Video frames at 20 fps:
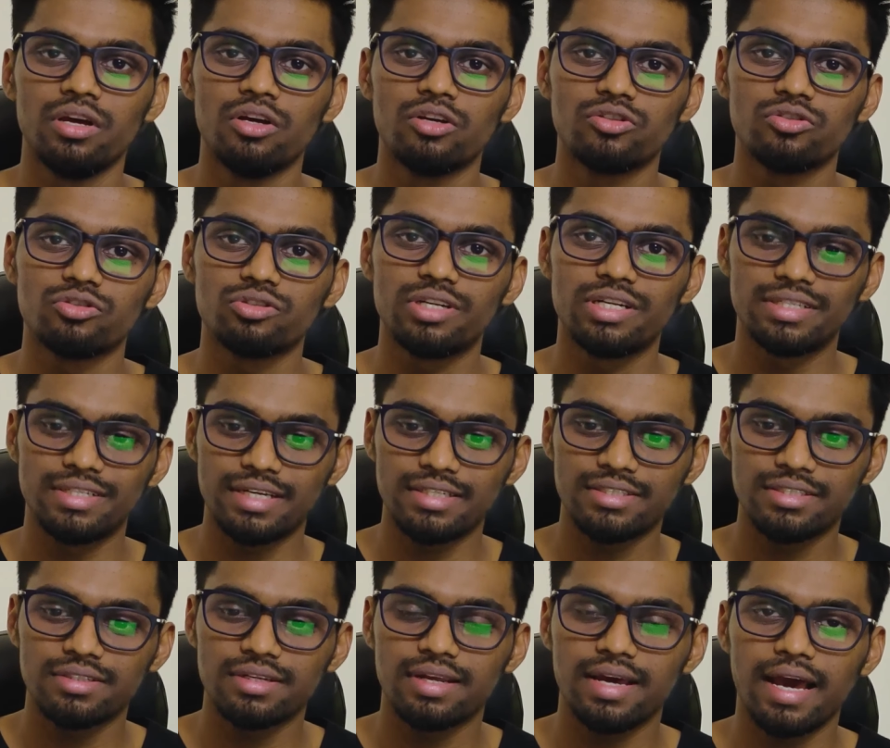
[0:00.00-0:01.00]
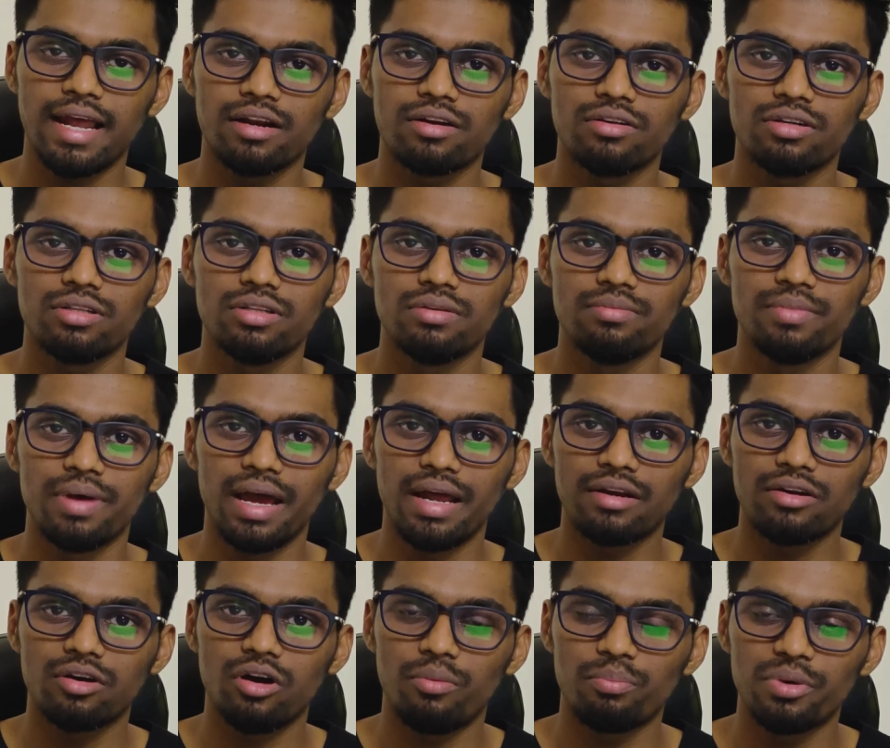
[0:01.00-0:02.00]
So data structure algorithm
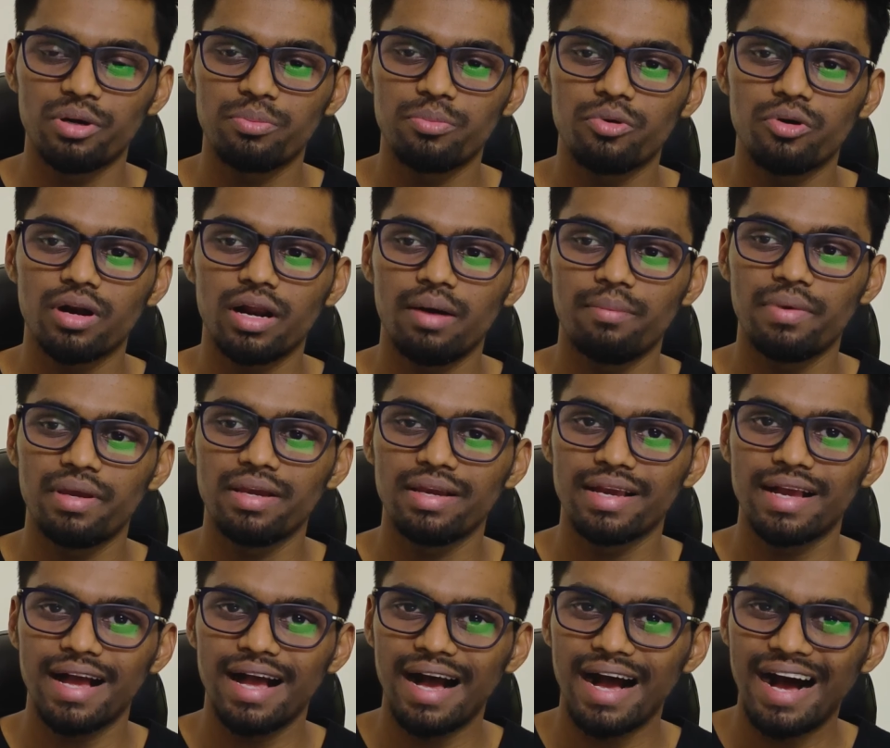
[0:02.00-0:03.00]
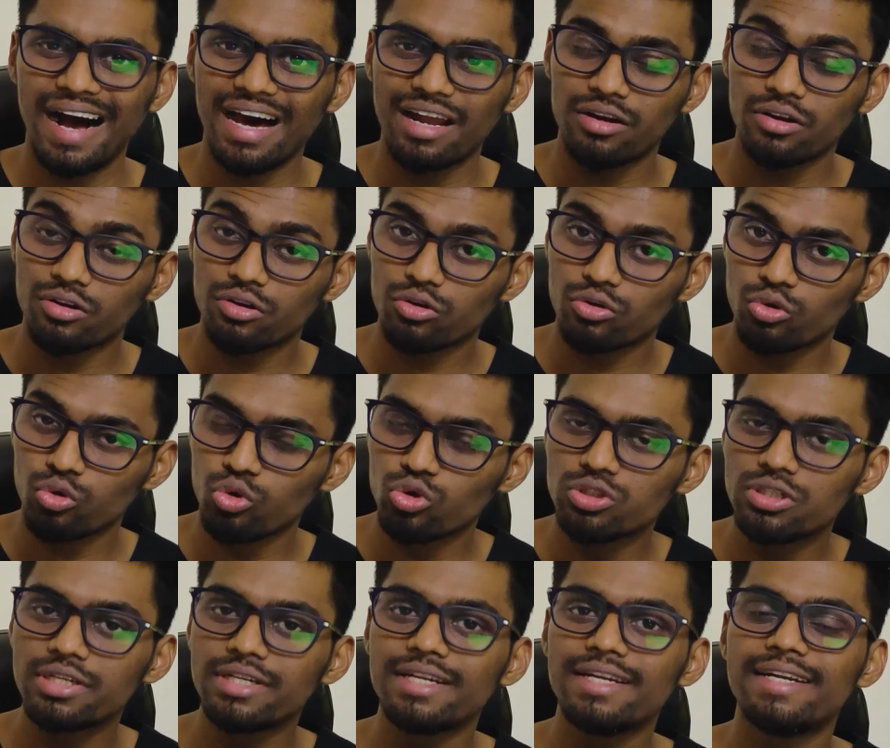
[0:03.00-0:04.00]
and complete programming are
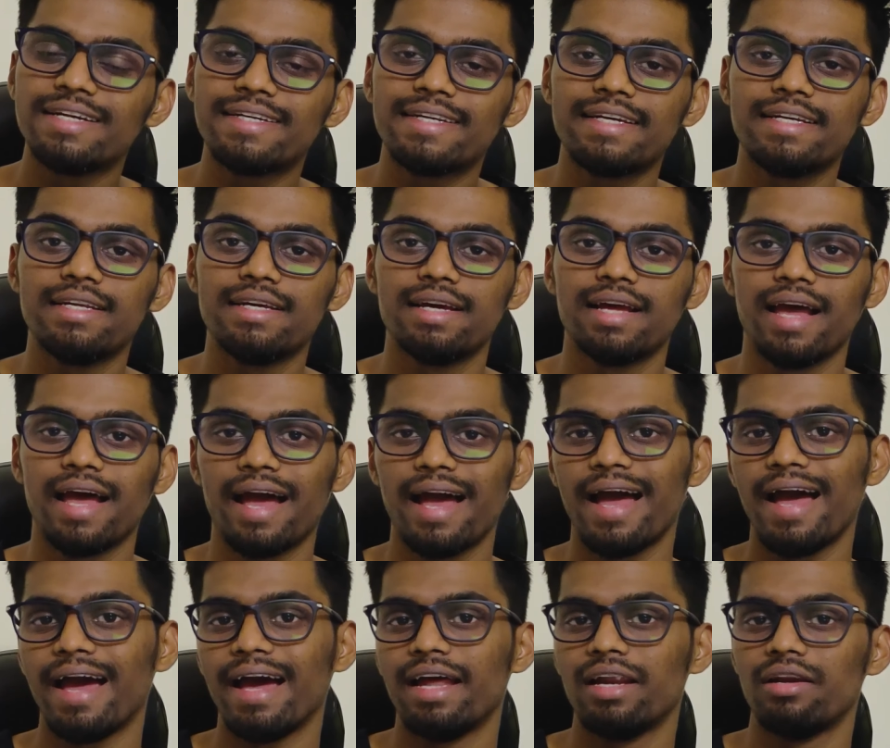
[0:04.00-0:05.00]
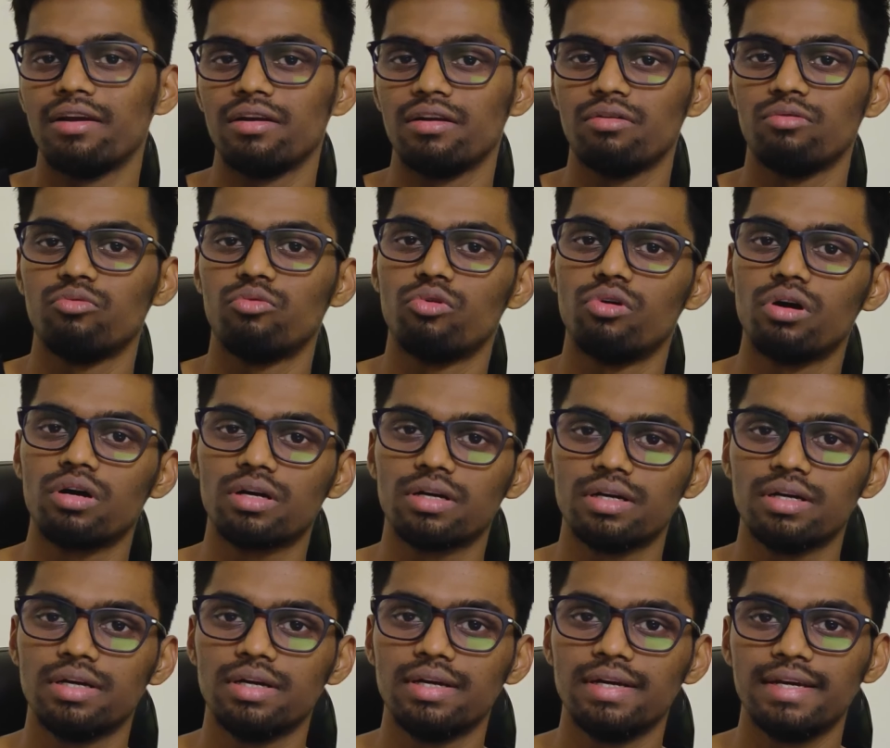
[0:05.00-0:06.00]
closely related and
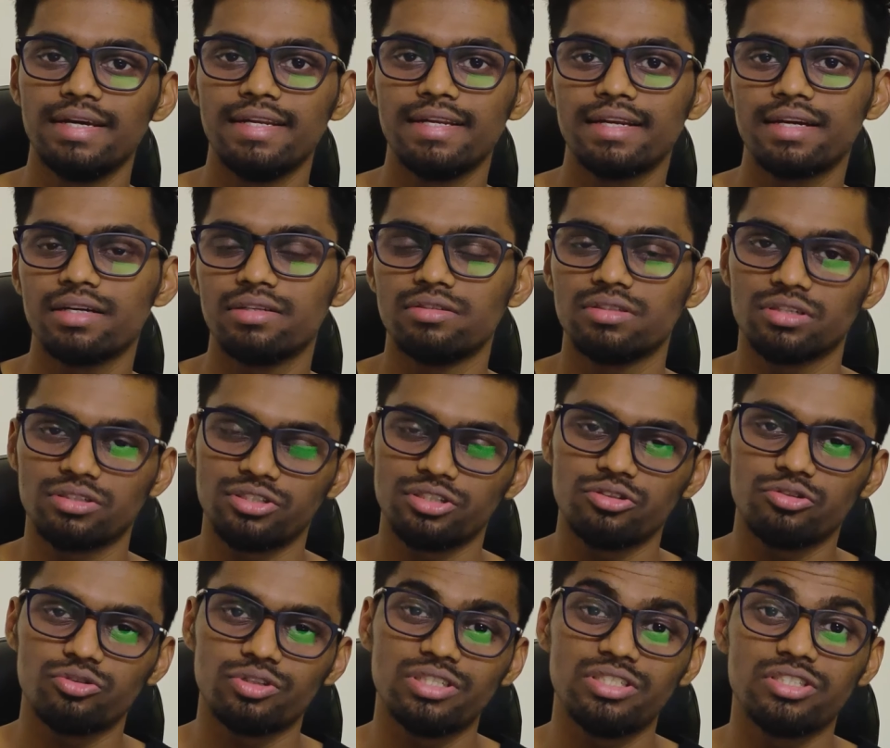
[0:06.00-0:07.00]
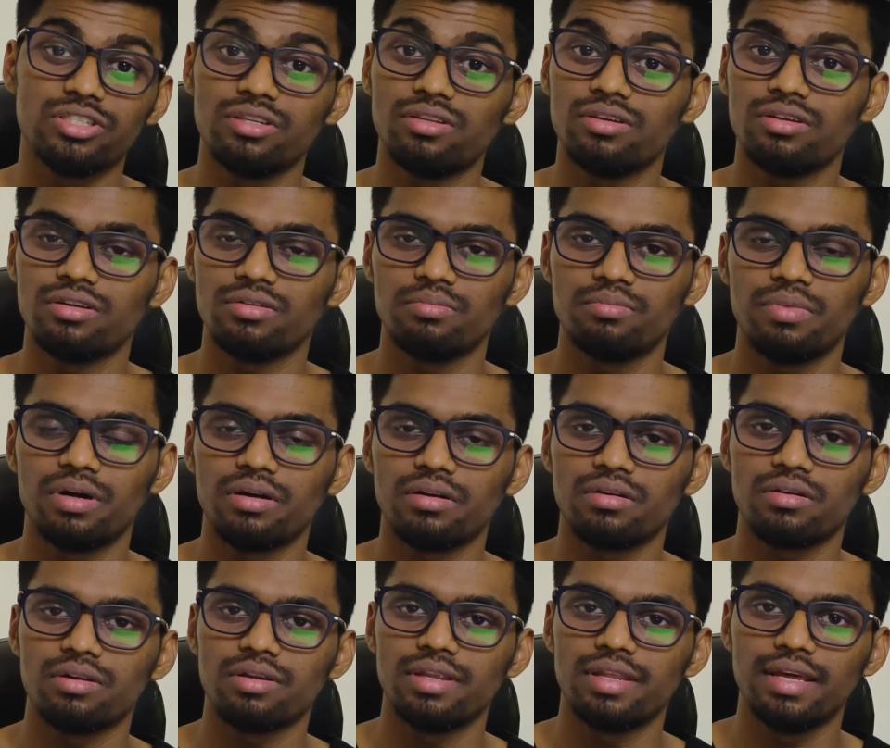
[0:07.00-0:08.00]
work in conjunction to each other, but
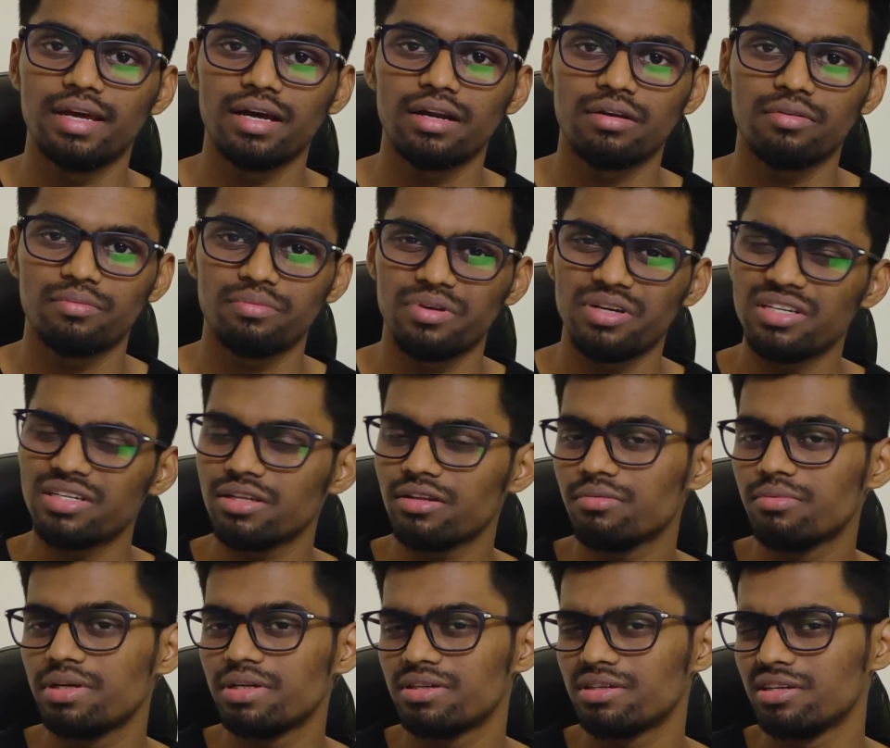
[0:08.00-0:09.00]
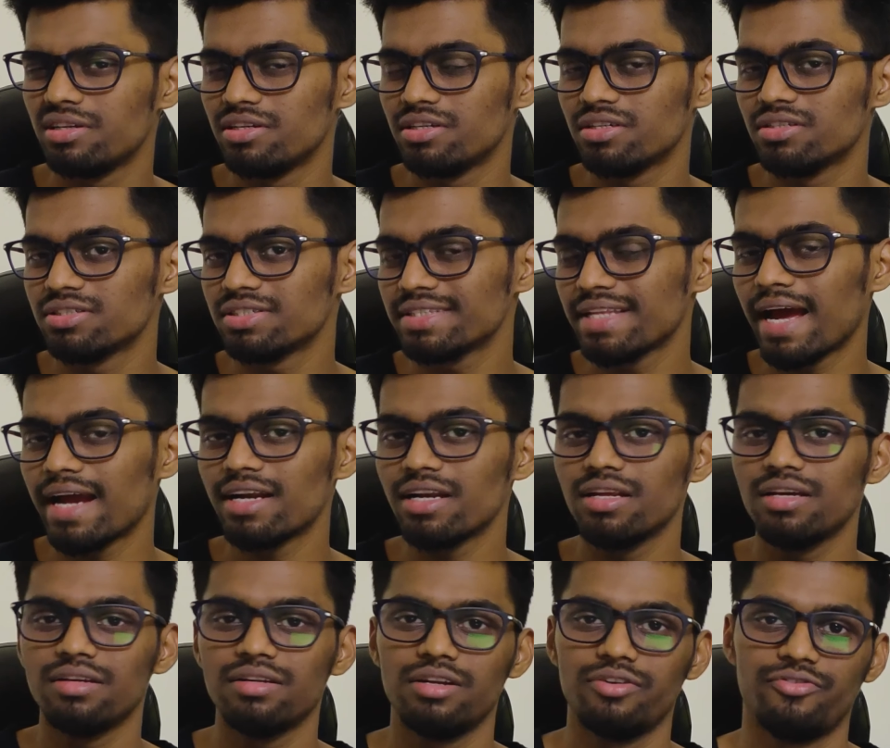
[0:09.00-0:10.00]
they are
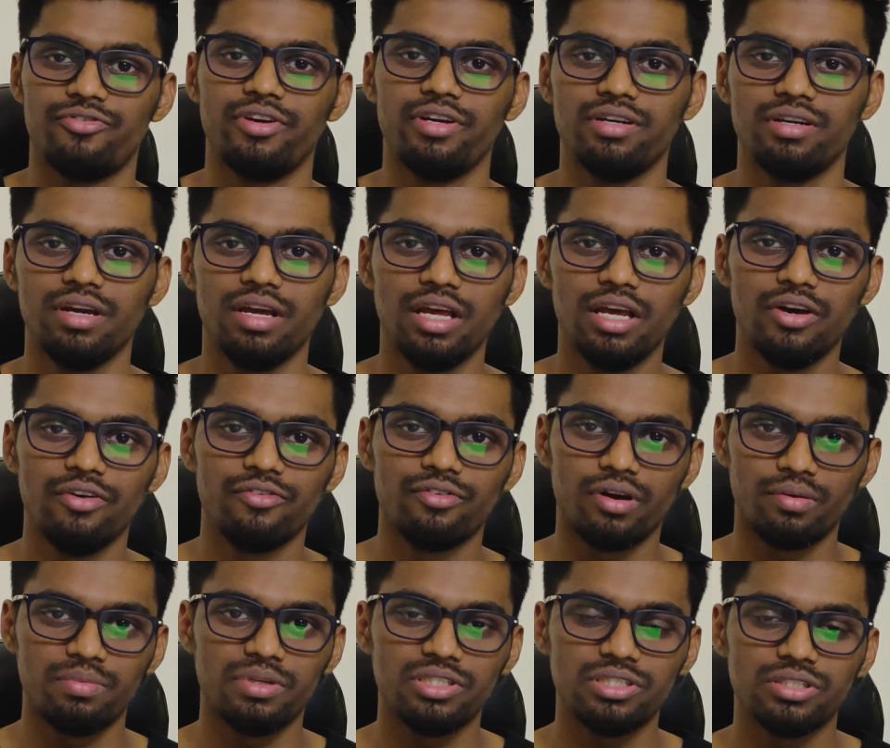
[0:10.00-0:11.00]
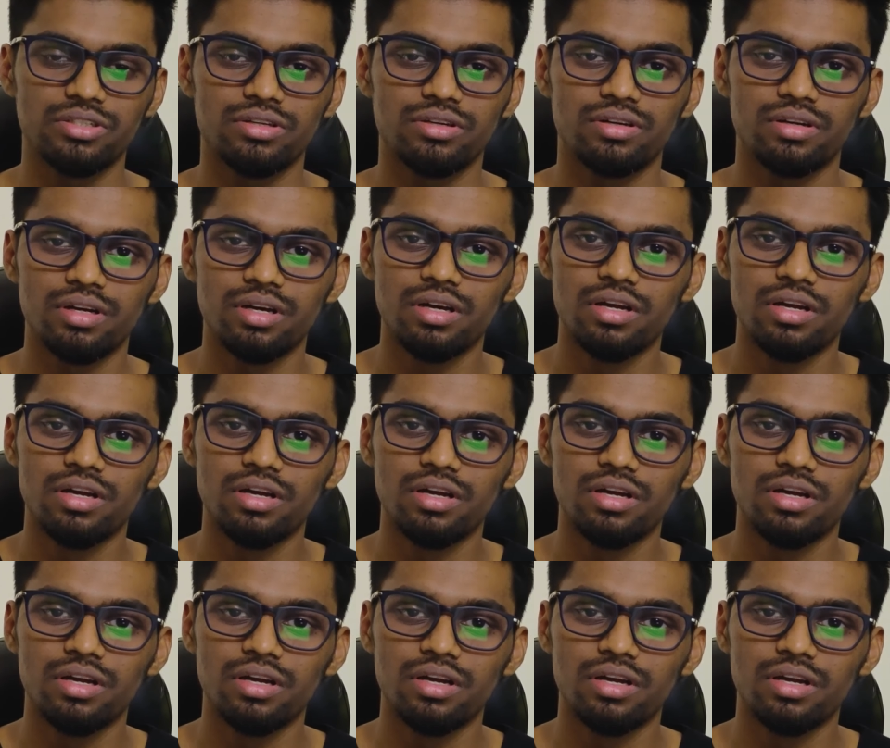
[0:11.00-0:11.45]
slightly different from each other.